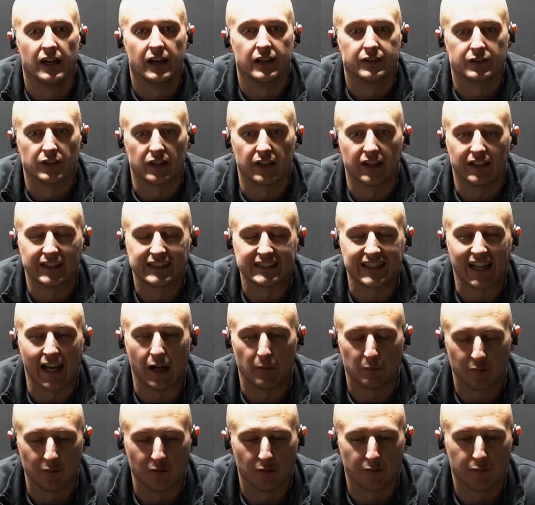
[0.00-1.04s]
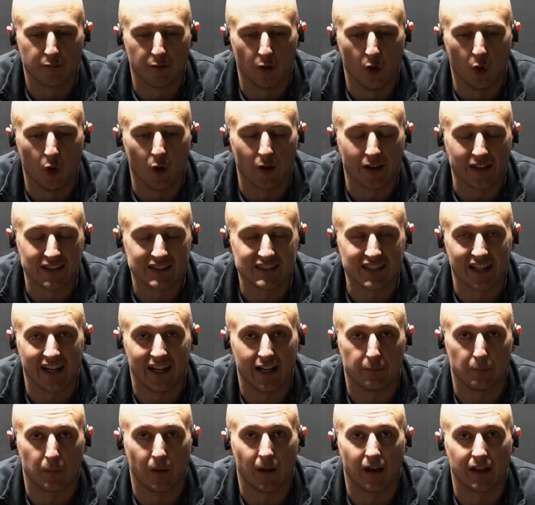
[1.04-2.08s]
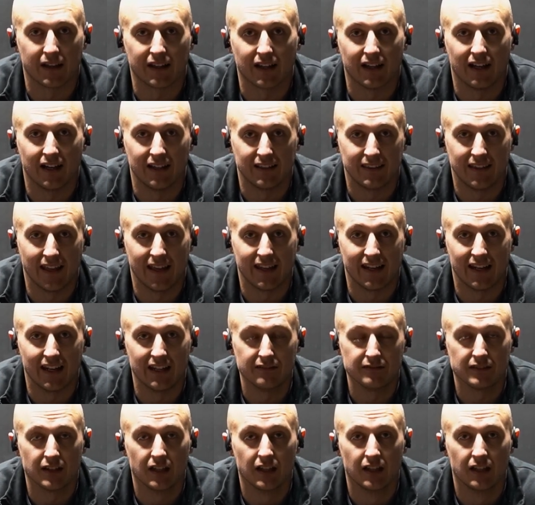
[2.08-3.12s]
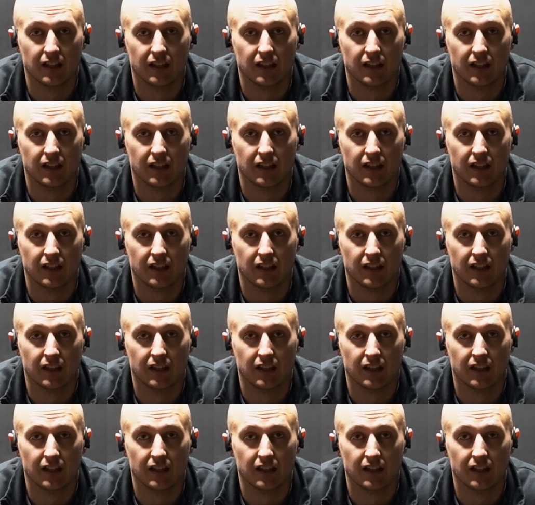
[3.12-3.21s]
So I set up from the floor and I set up like I deadlift.